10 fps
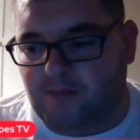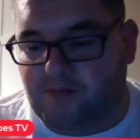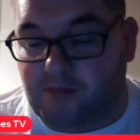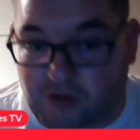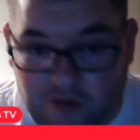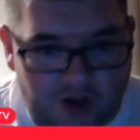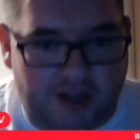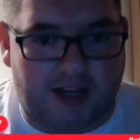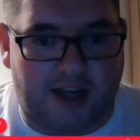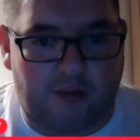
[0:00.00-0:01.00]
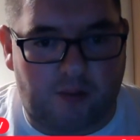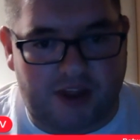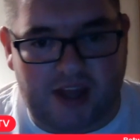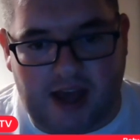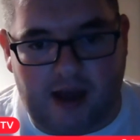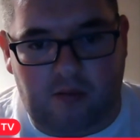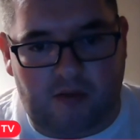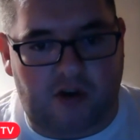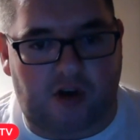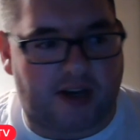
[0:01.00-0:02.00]
But finally, we've
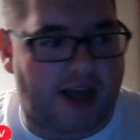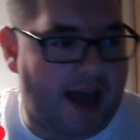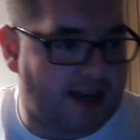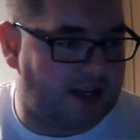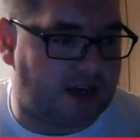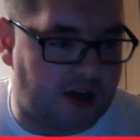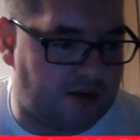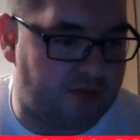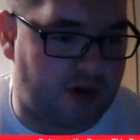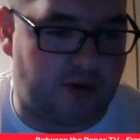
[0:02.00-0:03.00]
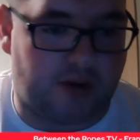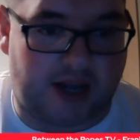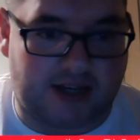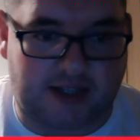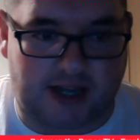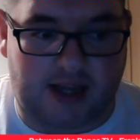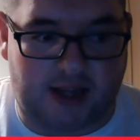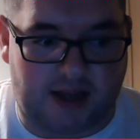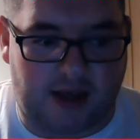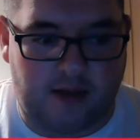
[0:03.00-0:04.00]
got it. Eddie Hearn broke yesterday
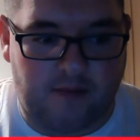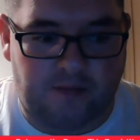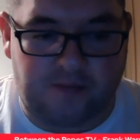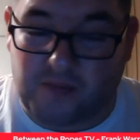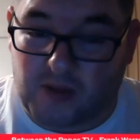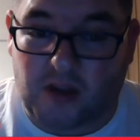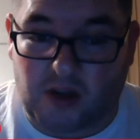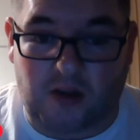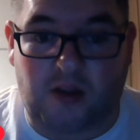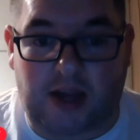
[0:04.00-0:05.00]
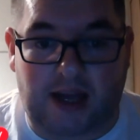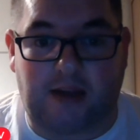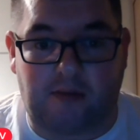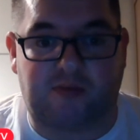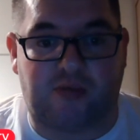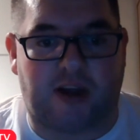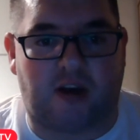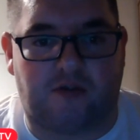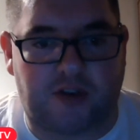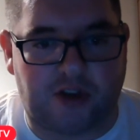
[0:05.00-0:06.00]
that he was pretty
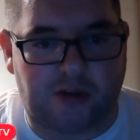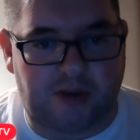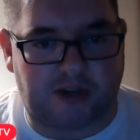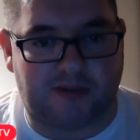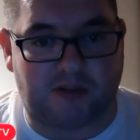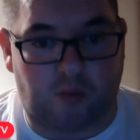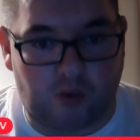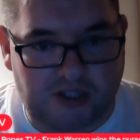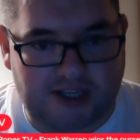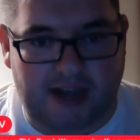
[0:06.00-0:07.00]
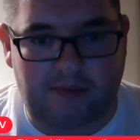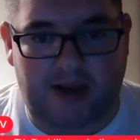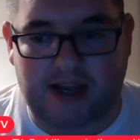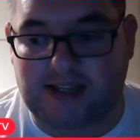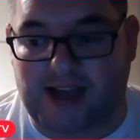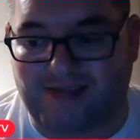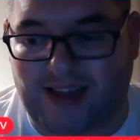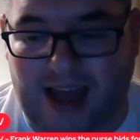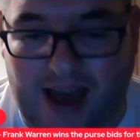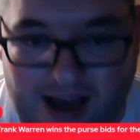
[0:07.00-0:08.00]
confident that the purse bids would take place, and they
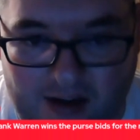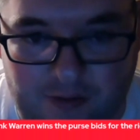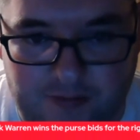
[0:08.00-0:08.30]
have.